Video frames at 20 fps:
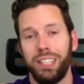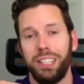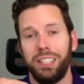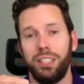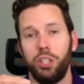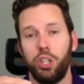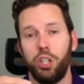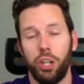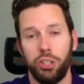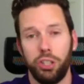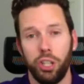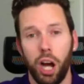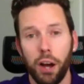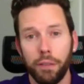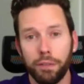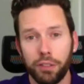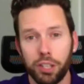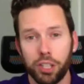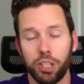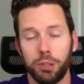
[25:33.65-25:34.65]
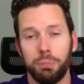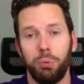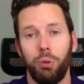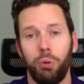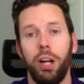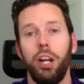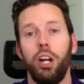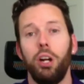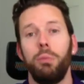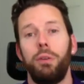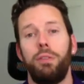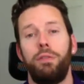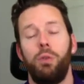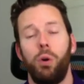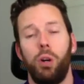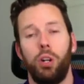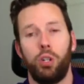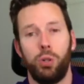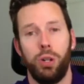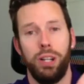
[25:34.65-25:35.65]
shuts off the sprayer
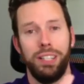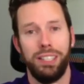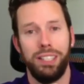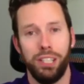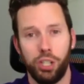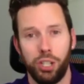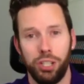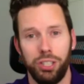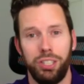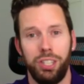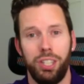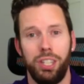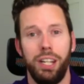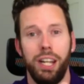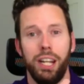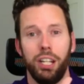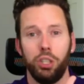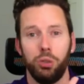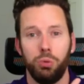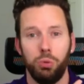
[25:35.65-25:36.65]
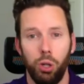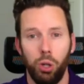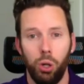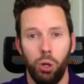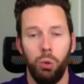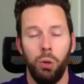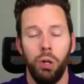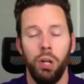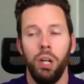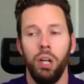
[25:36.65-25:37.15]
before it transitions to the next row,